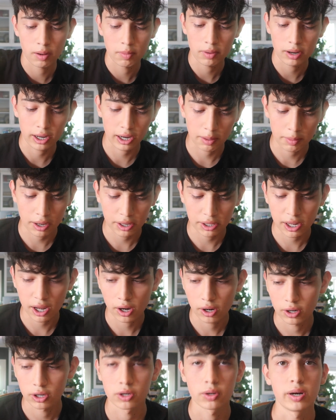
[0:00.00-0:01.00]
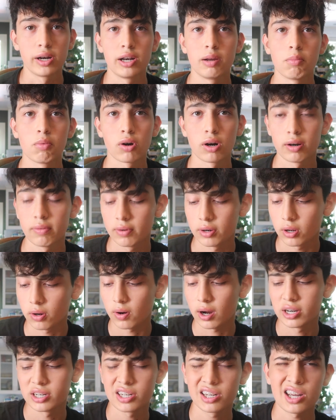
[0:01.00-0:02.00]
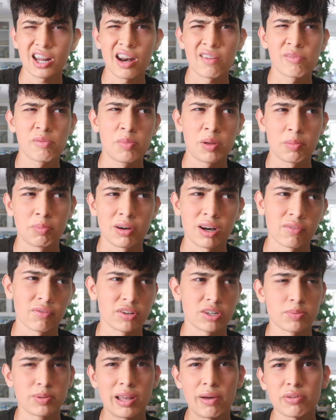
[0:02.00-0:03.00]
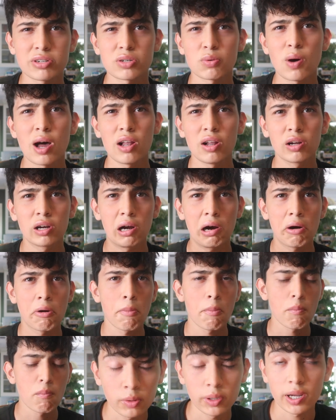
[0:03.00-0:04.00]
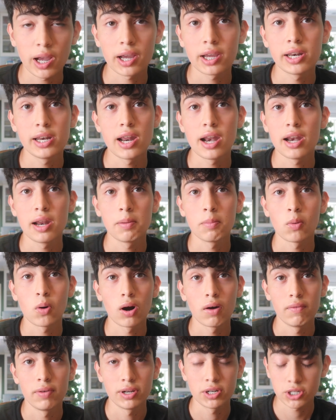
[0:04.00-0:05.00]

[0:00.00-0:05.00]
I'm, like, I'm not that hungry anymore, even though I did kind of have a big breakfast, but that was a while ago. I don't think I could get any more of it.